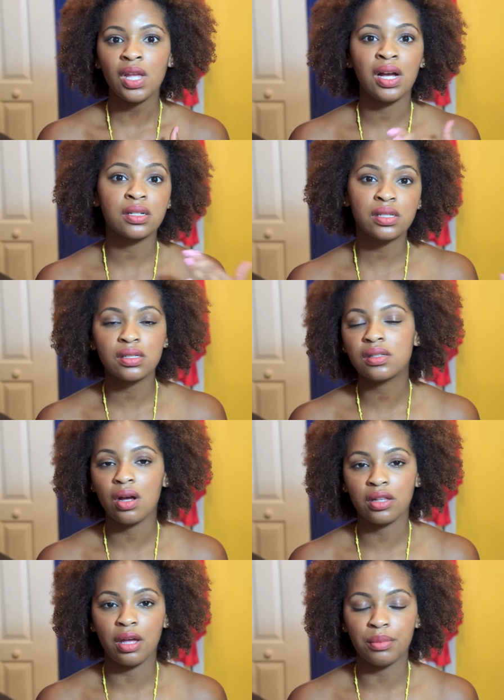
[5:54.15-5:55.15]
I didn't
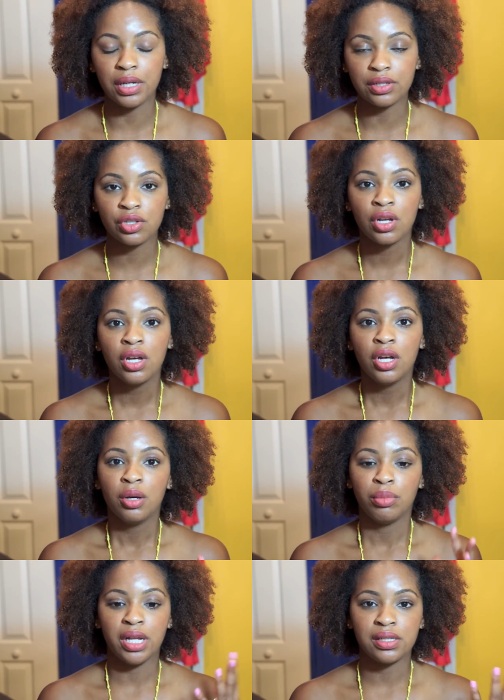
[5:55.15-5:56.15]
talk that much,
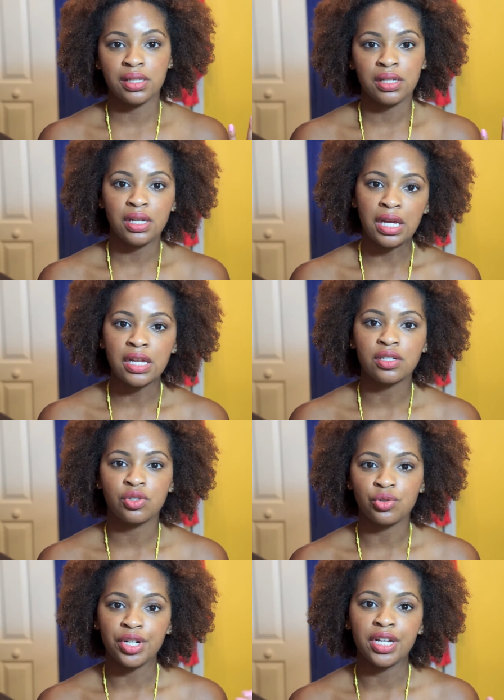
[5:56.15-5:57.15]
but I did eat
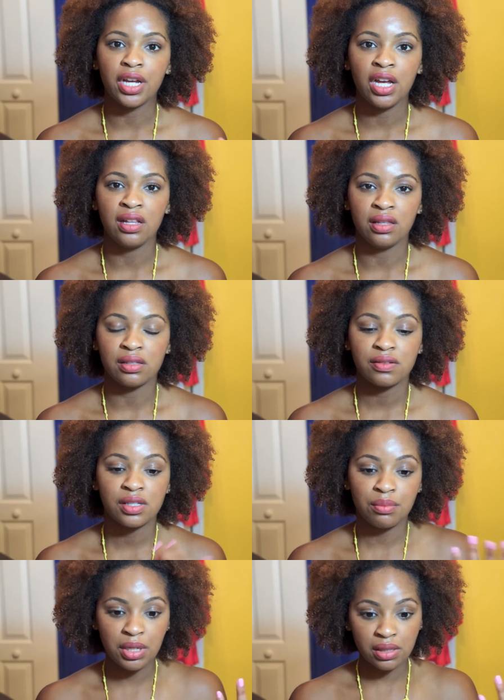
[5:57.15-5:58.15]
and drink. And
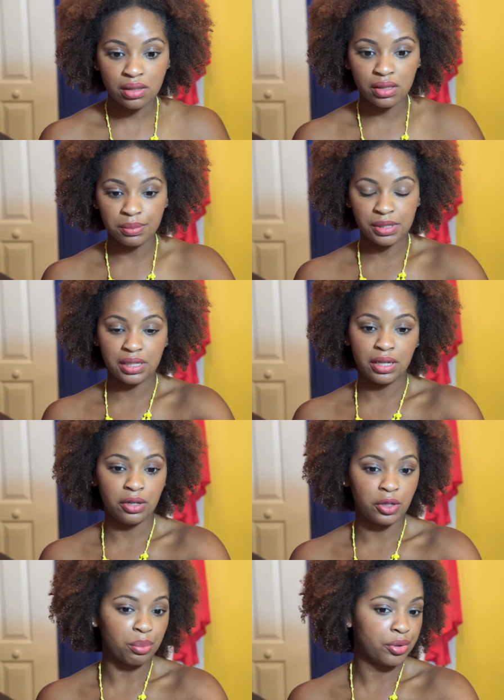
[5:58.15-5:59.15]
to me, the lipstick
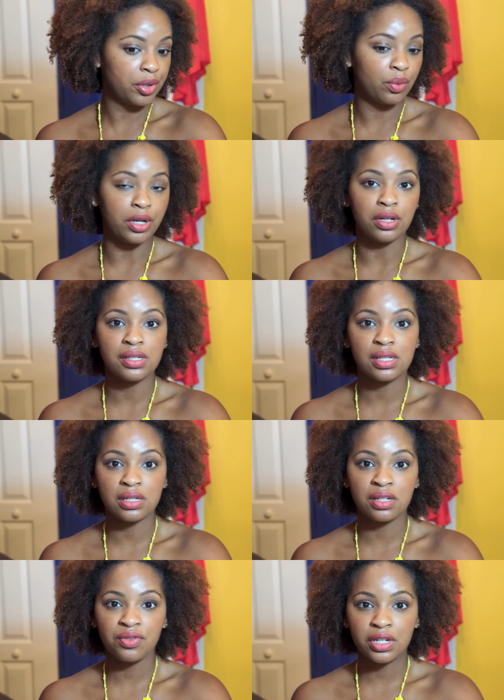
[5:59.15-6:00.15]
held up pretty well. It
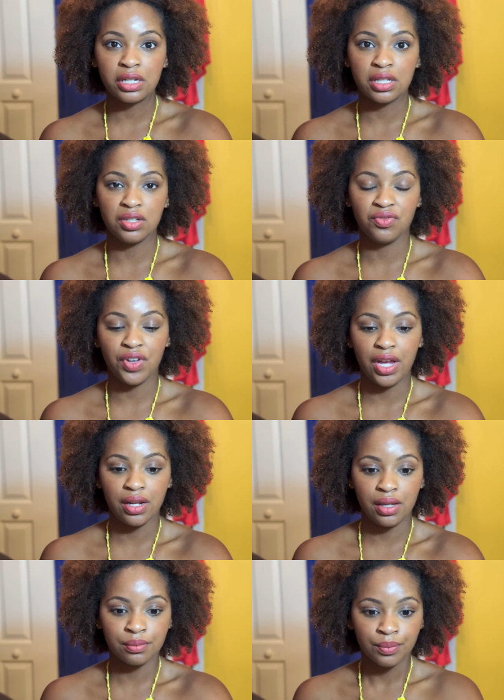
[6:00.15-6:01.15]
significantly
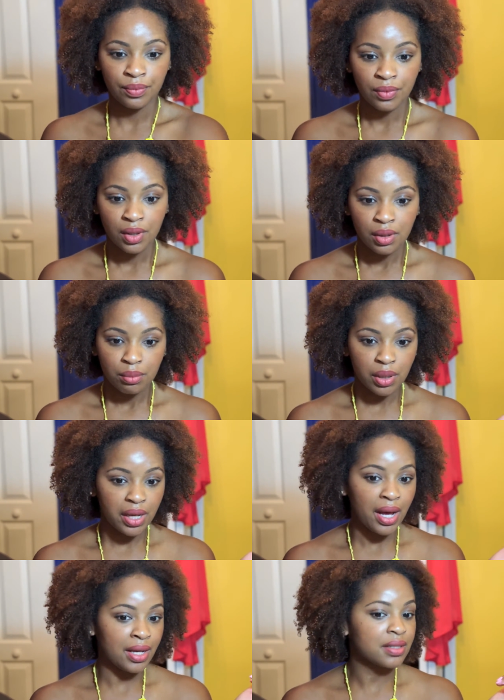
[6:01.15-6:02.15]
faded,
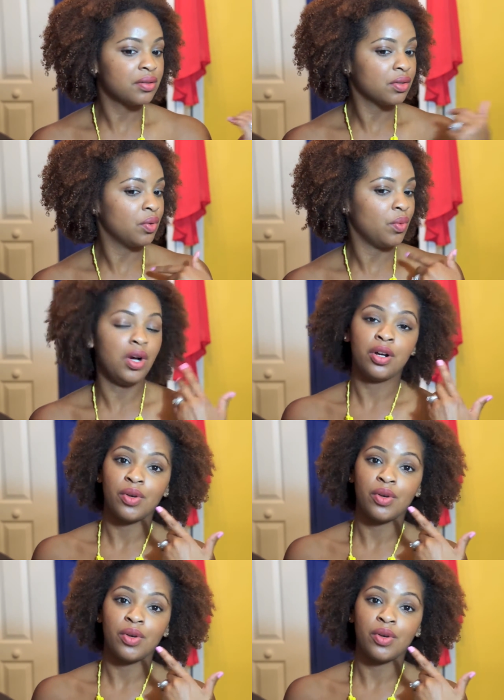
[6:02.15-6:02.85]
but I still could walk